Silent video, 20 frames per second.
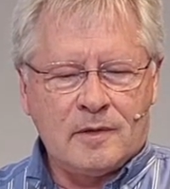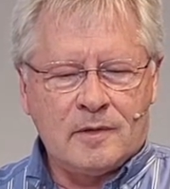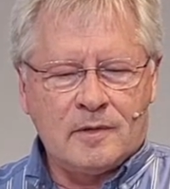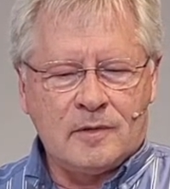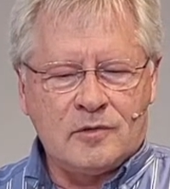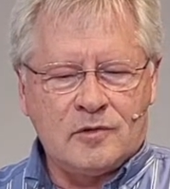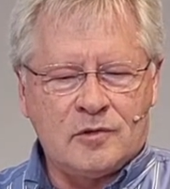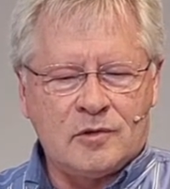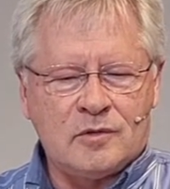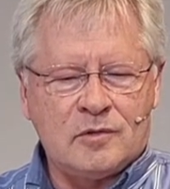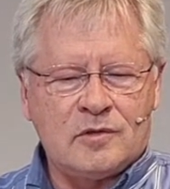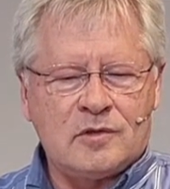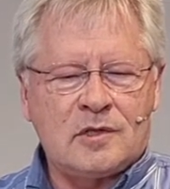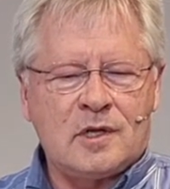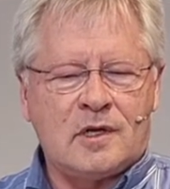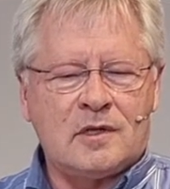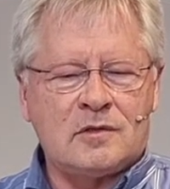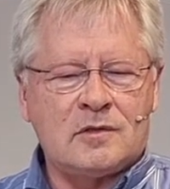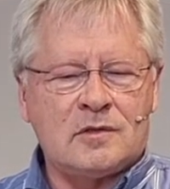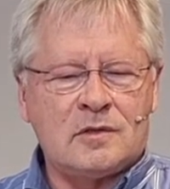Jude
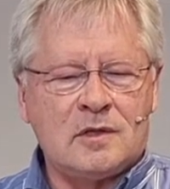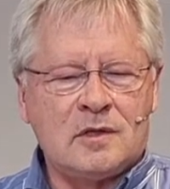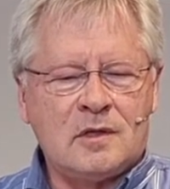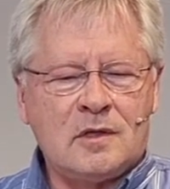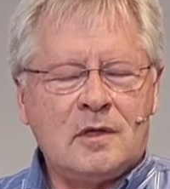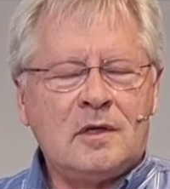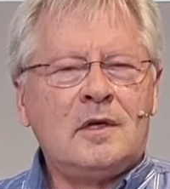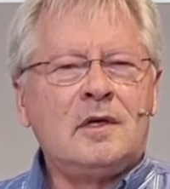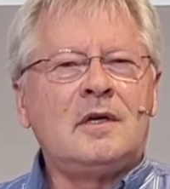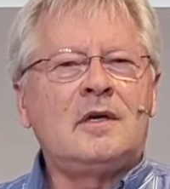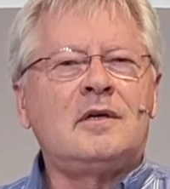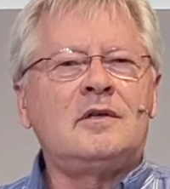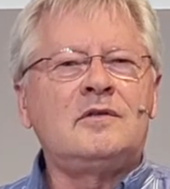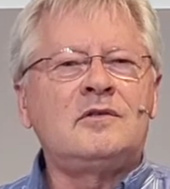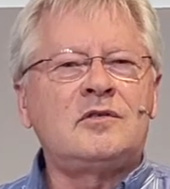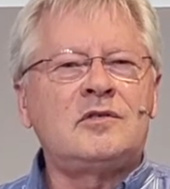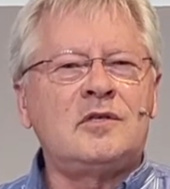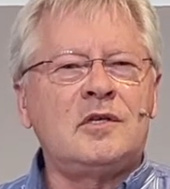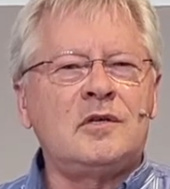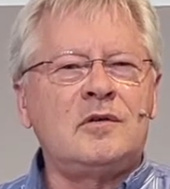says,
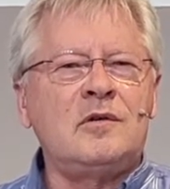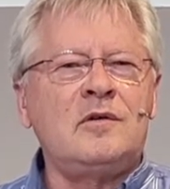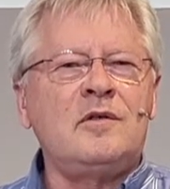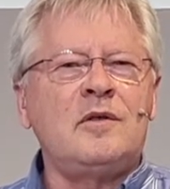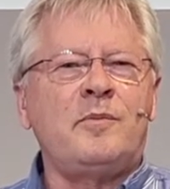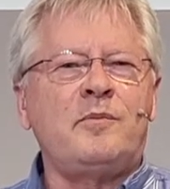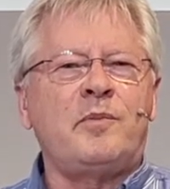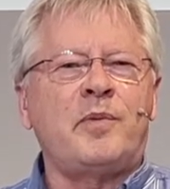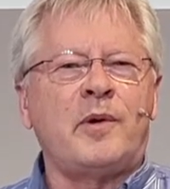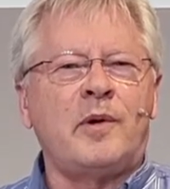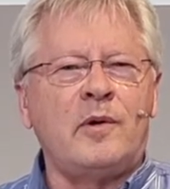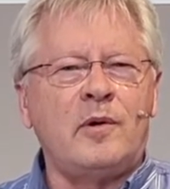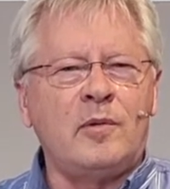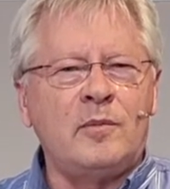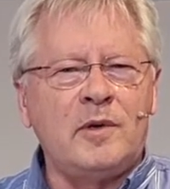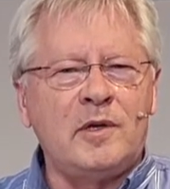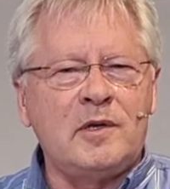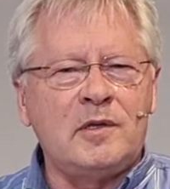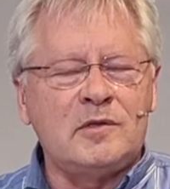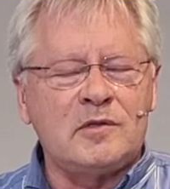Consider the
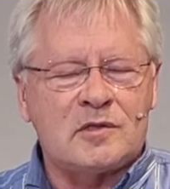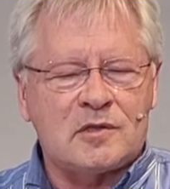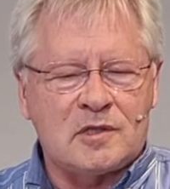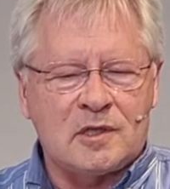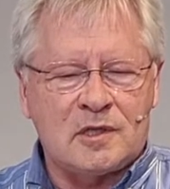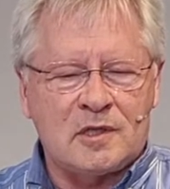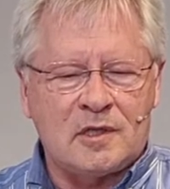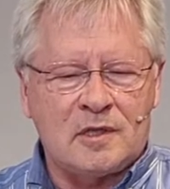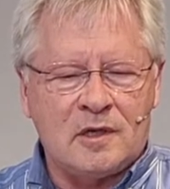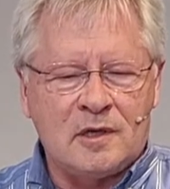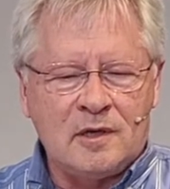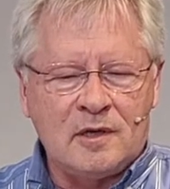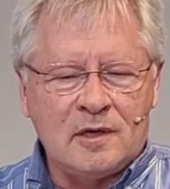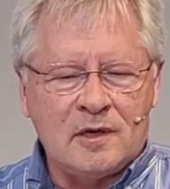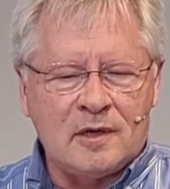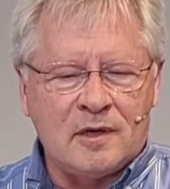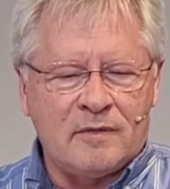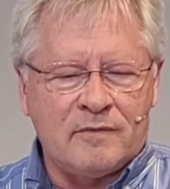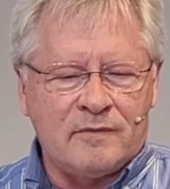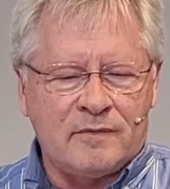permanency
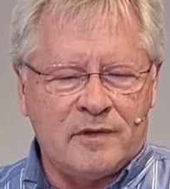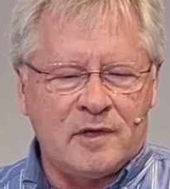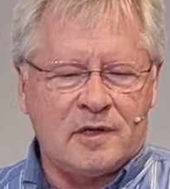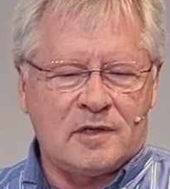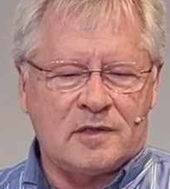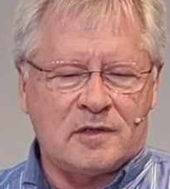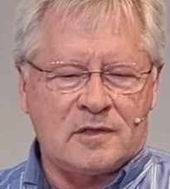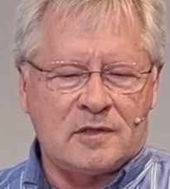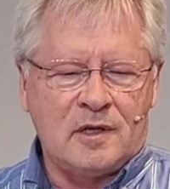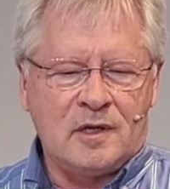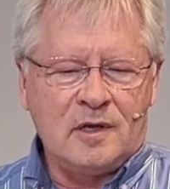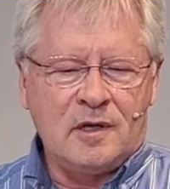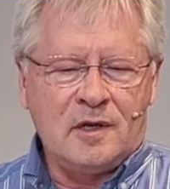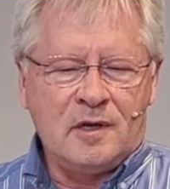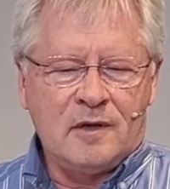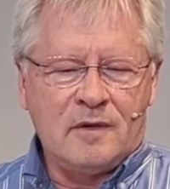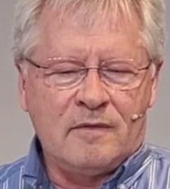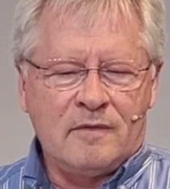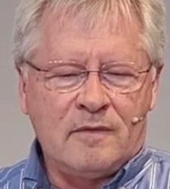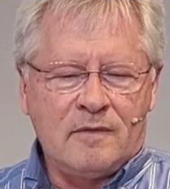of this.
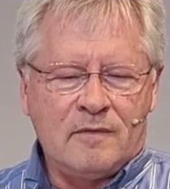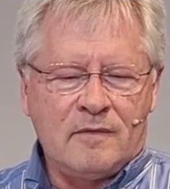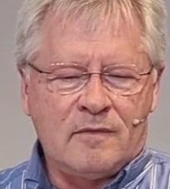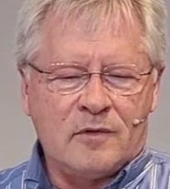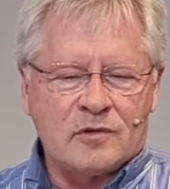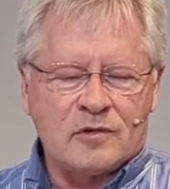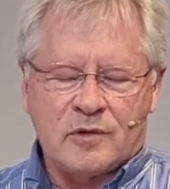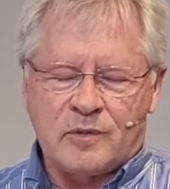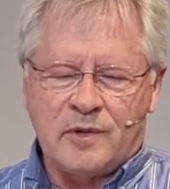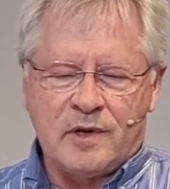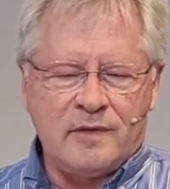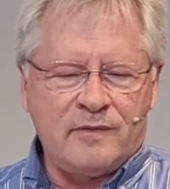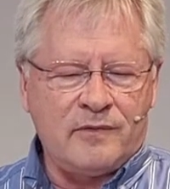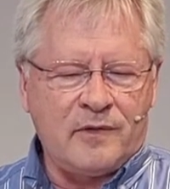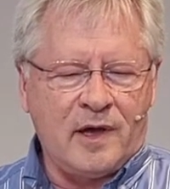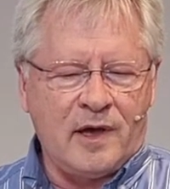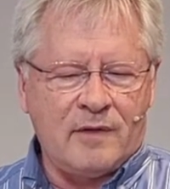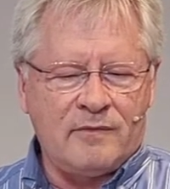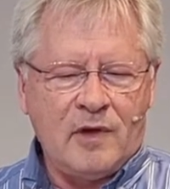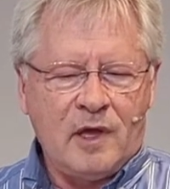Verse
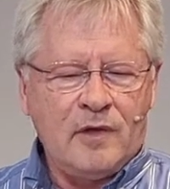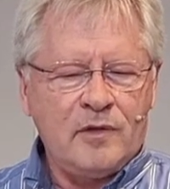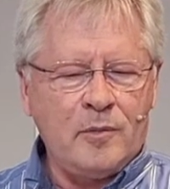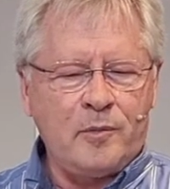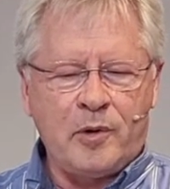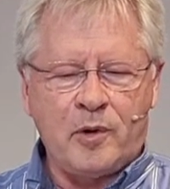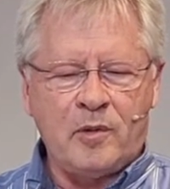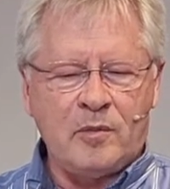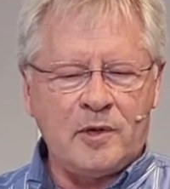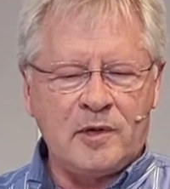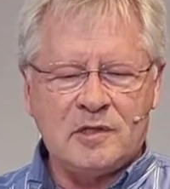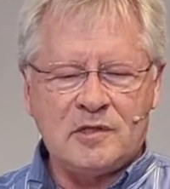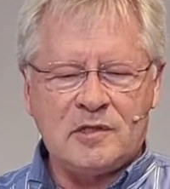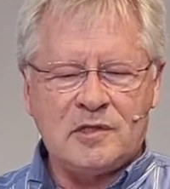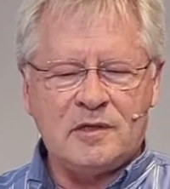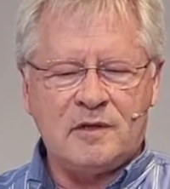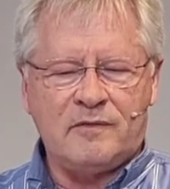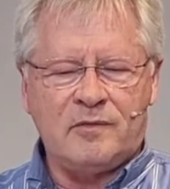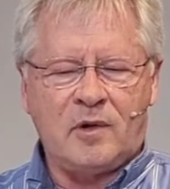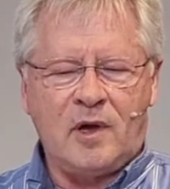25, the
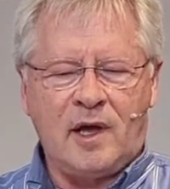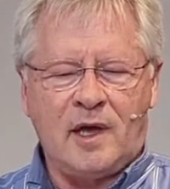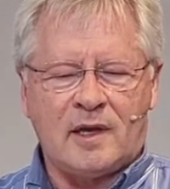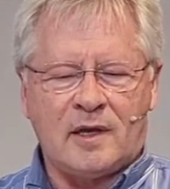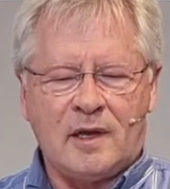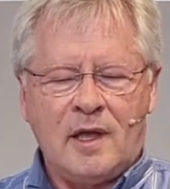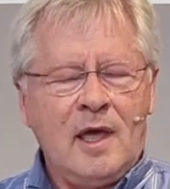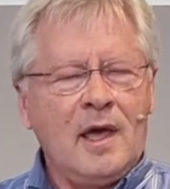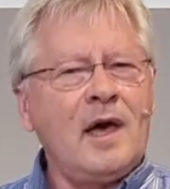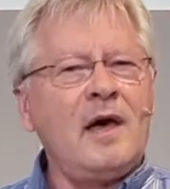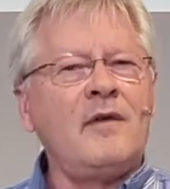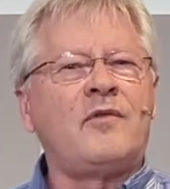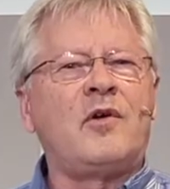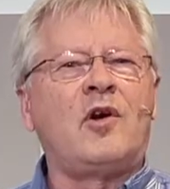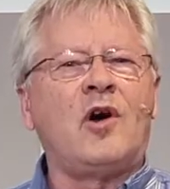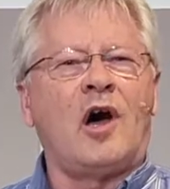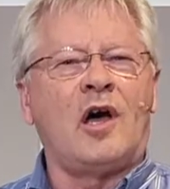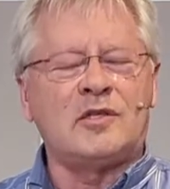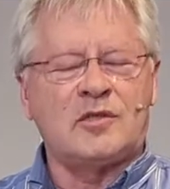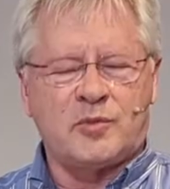permanency of what? Of
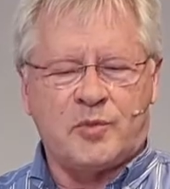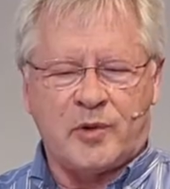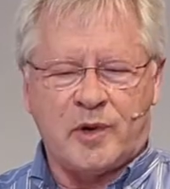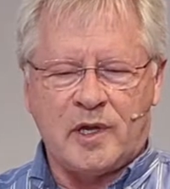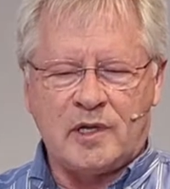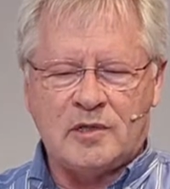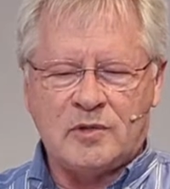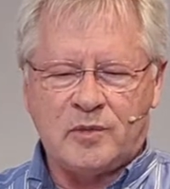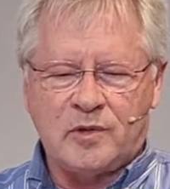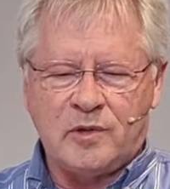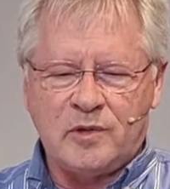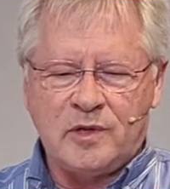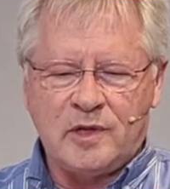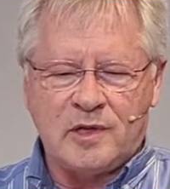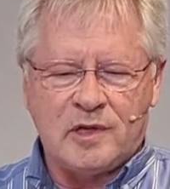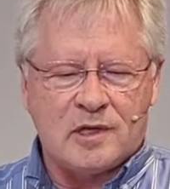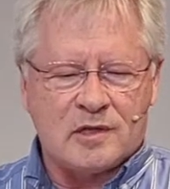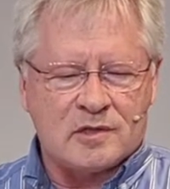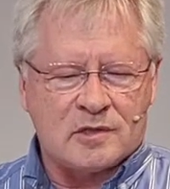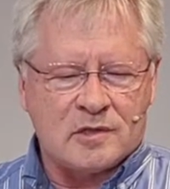God's
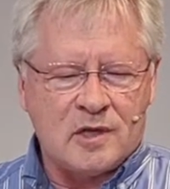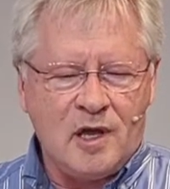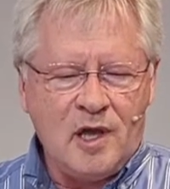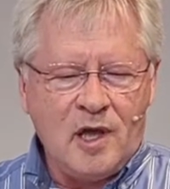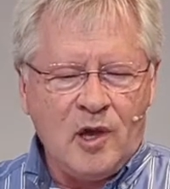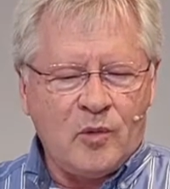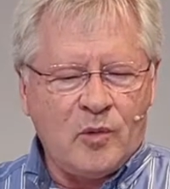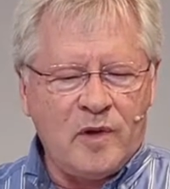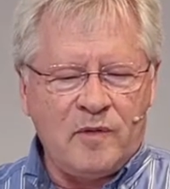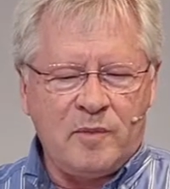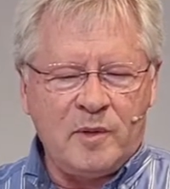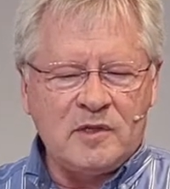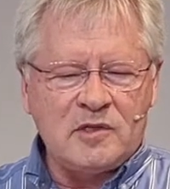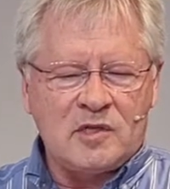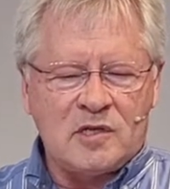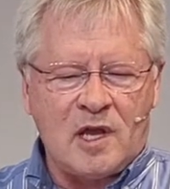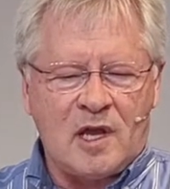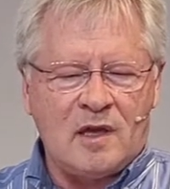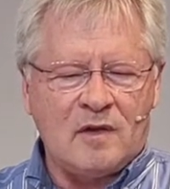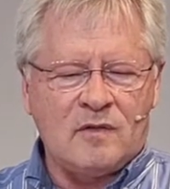praiseworthiness. We've been
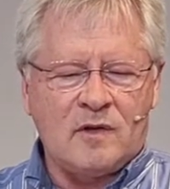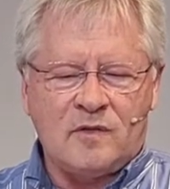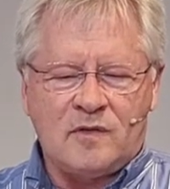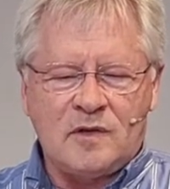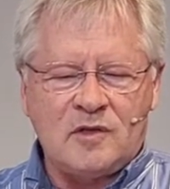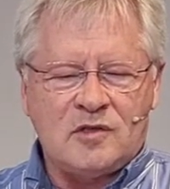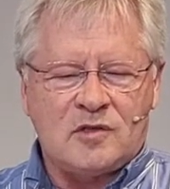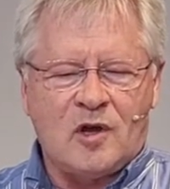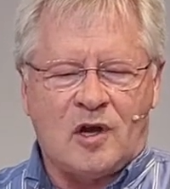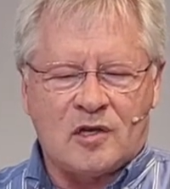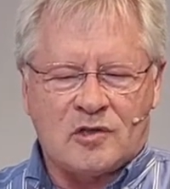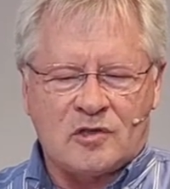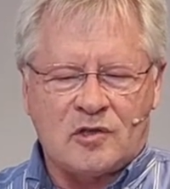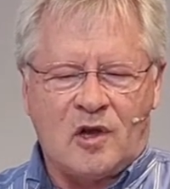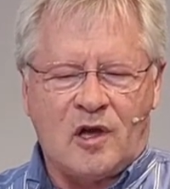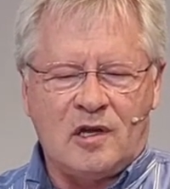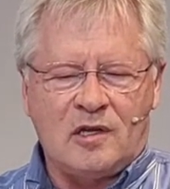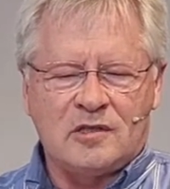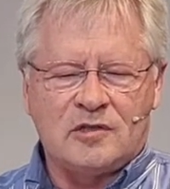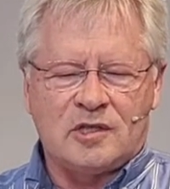saying that this
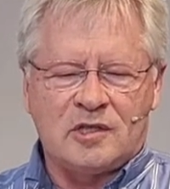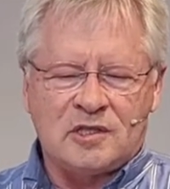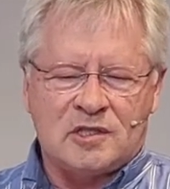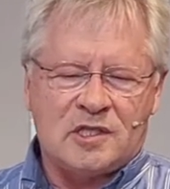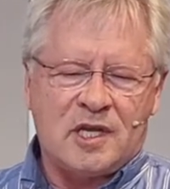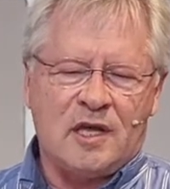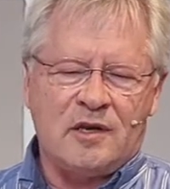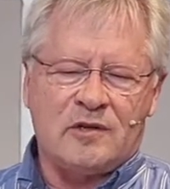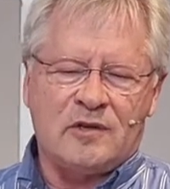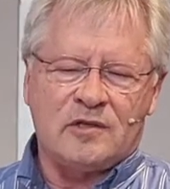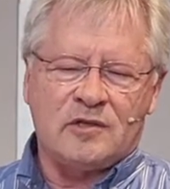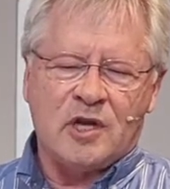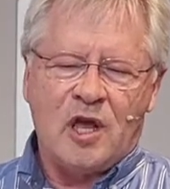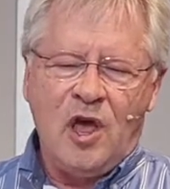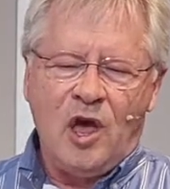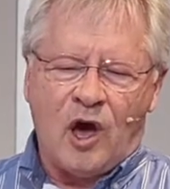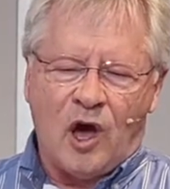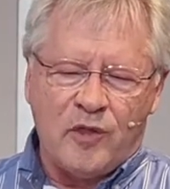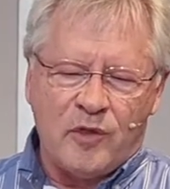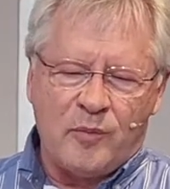doxology centers
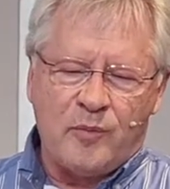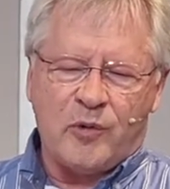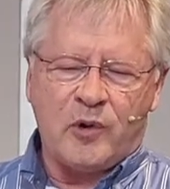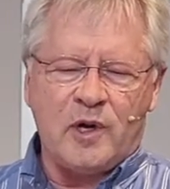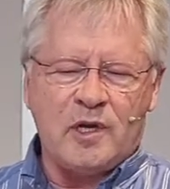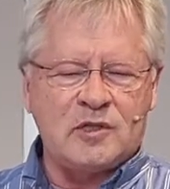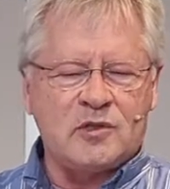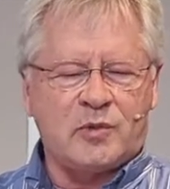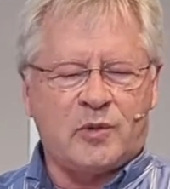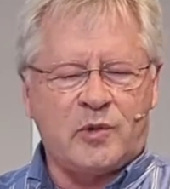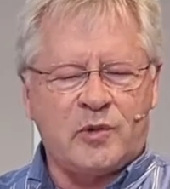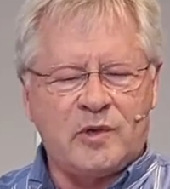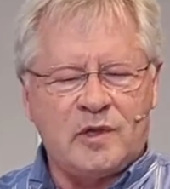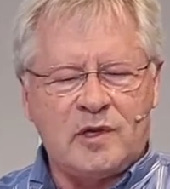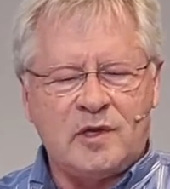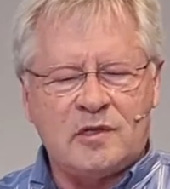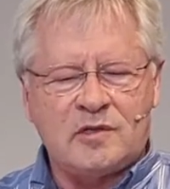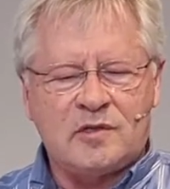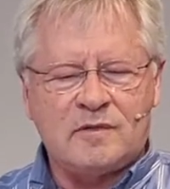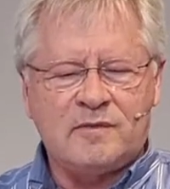on the
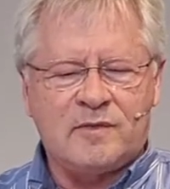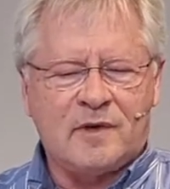praiseworthiness of